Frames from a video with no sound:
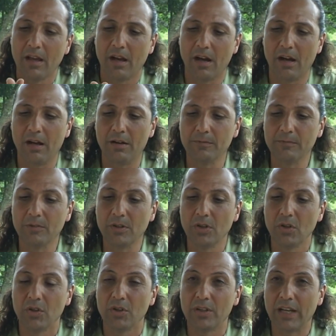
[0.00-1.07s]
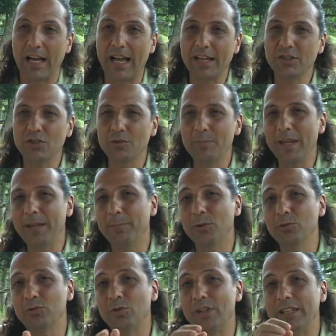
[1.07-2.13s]
I should be
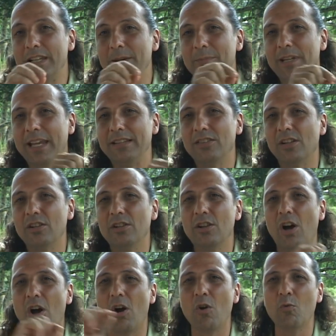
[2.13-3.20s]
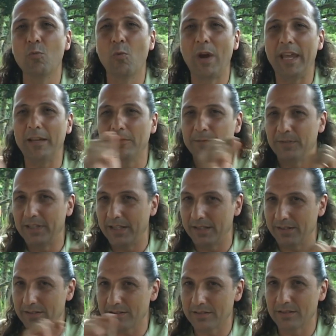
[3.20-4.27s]
able to eliminate the long
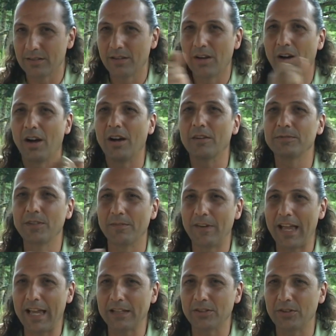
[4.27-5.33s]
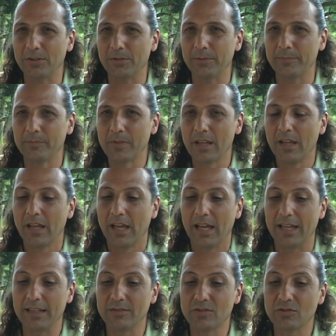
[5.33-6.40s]
wavelengths of the vacuum.
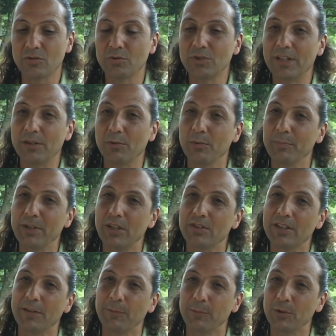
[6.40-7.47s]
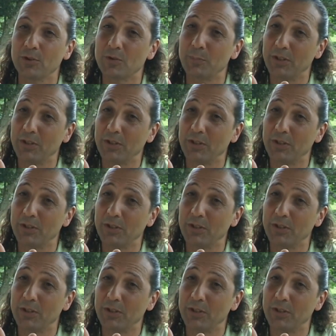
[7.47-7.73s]
And so there will be a difference